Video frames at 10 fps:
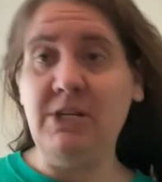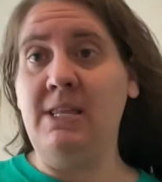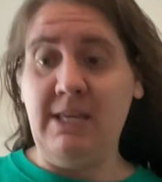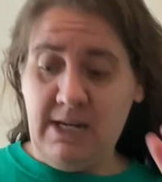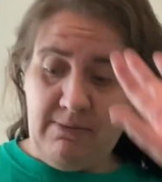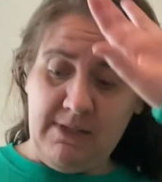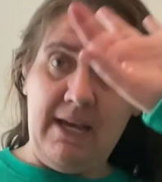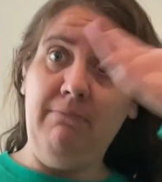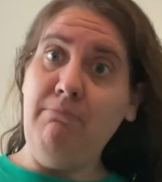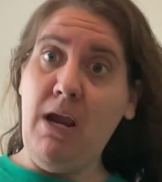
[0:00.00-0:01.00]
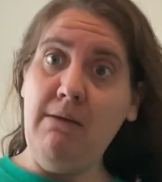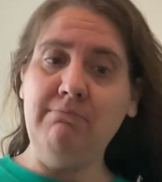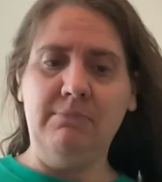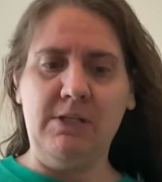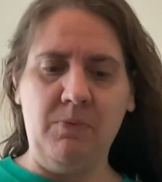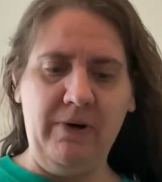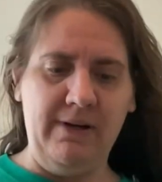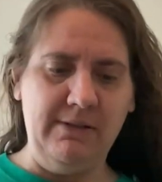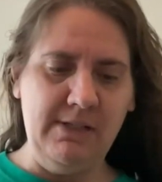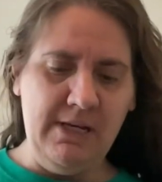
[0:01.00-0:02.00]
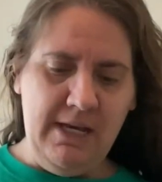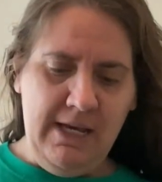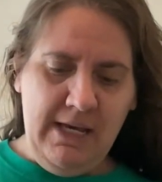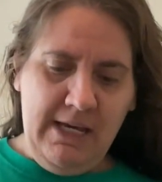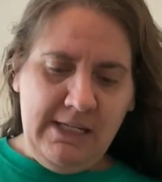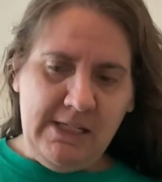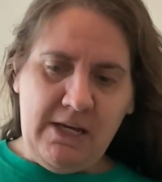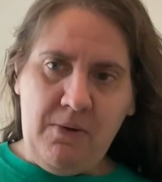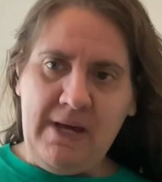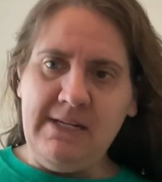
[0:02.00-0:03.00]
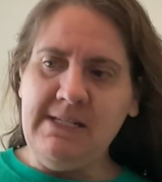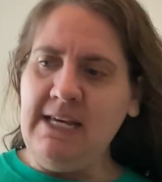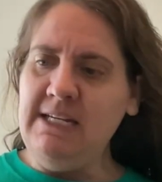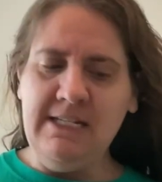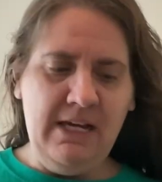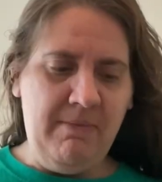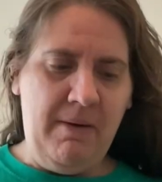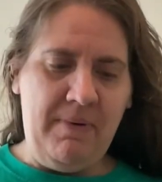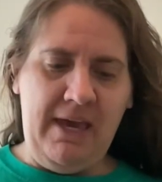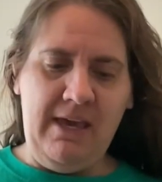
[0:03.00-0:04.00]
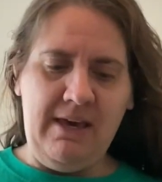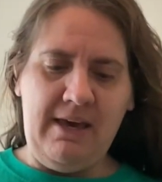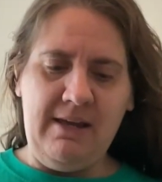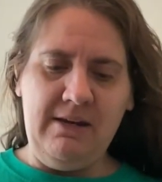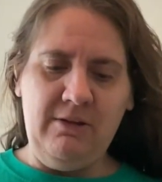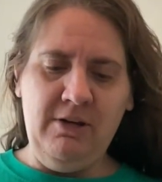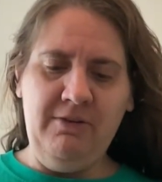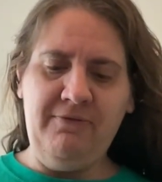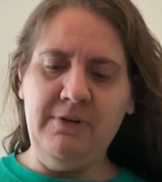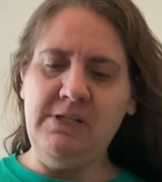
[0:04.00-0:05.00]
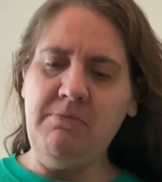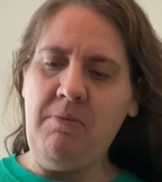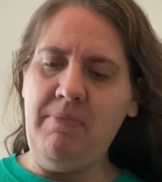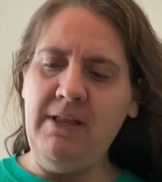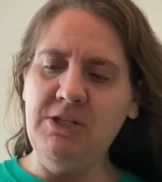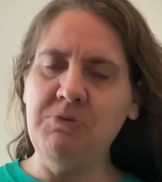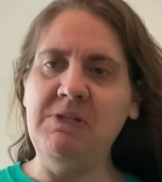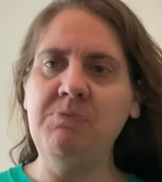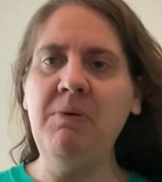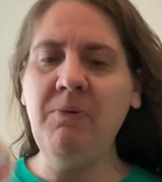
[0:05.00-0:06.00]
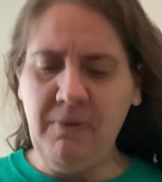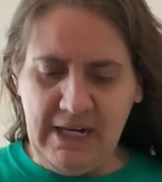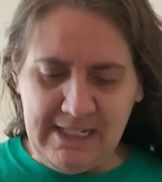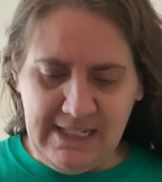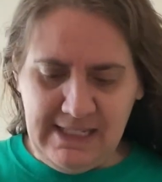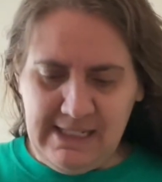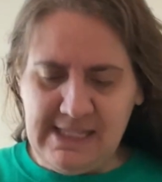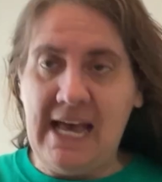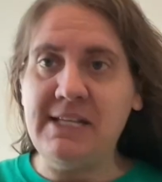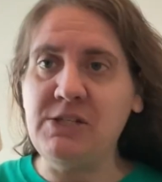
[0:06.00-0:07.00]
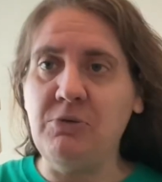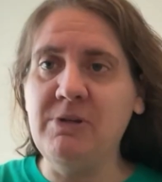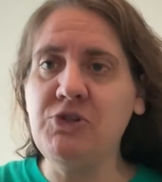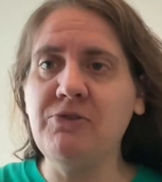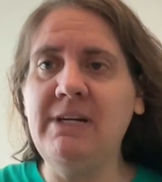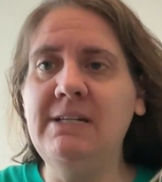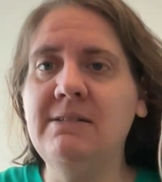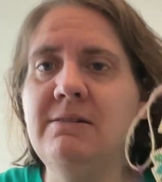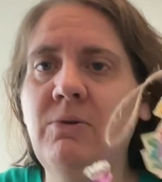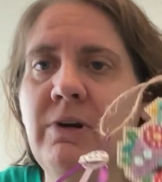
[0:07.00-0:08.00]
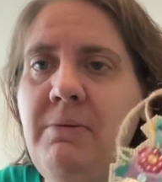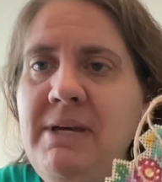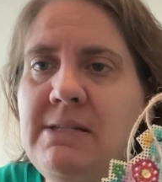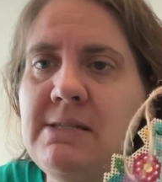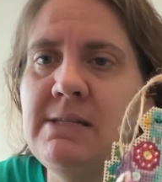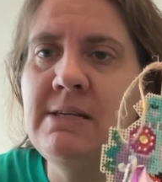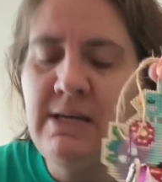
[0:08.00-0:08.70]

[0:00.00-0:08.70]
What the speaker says: and then I was like, somewhere else. So I decided to come up and look for some embellishments. Remember when I did these Satsuma Street ornaments?